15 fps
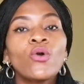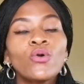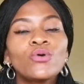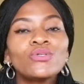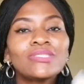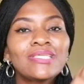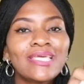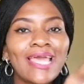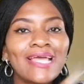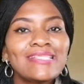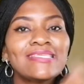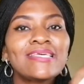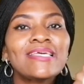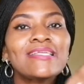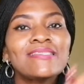could get
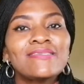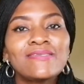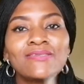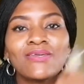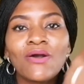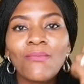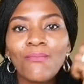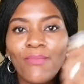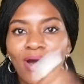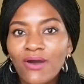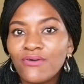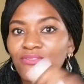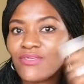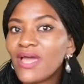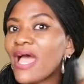into your
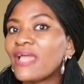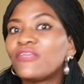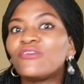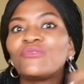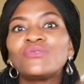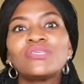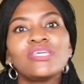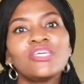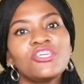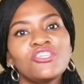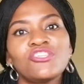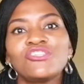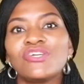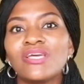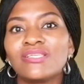mouth and you
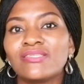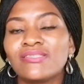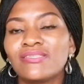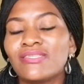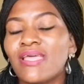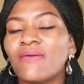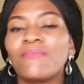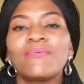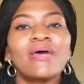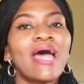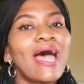ingest them,